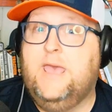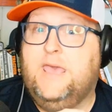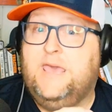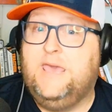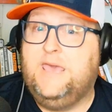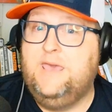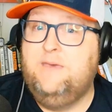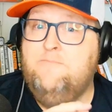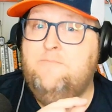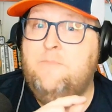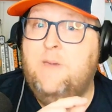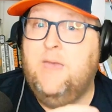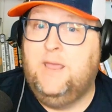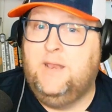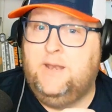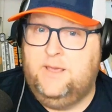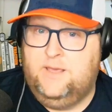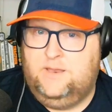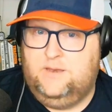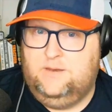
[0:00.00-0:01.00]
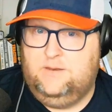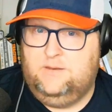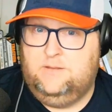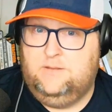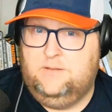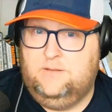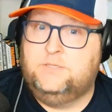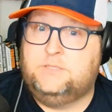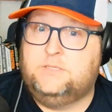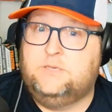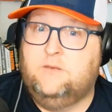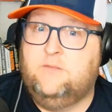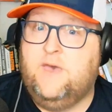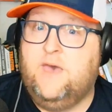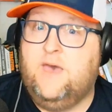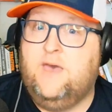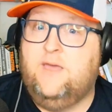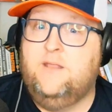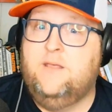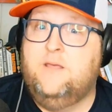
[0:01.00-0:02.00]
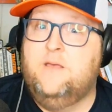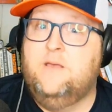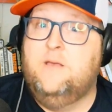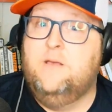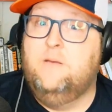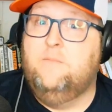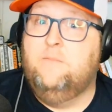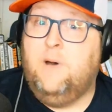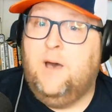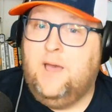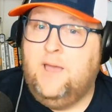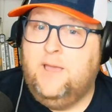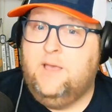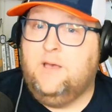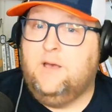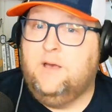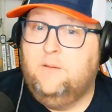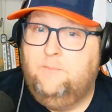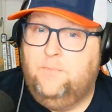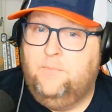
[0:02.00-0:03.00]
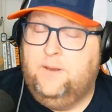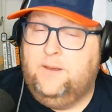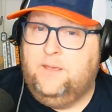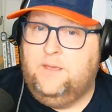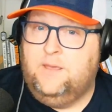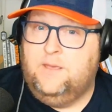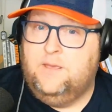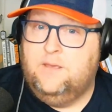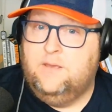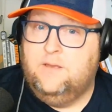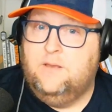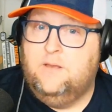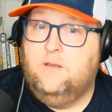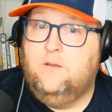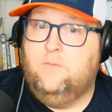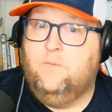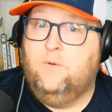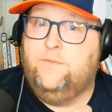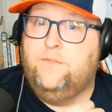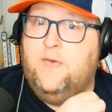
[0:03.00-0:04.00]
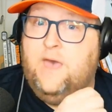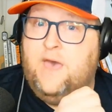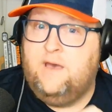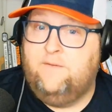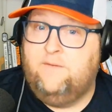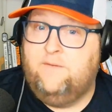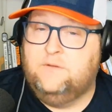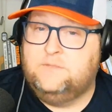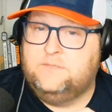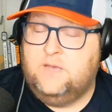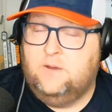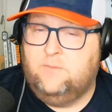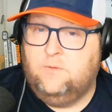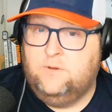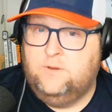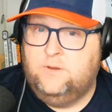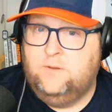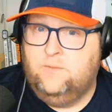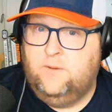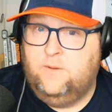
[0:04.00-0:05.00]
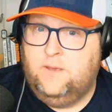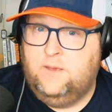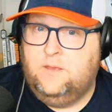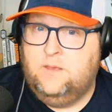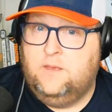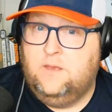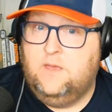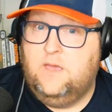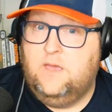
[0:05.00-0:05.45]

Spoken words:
he made it so that my company, with the efforts that we're doing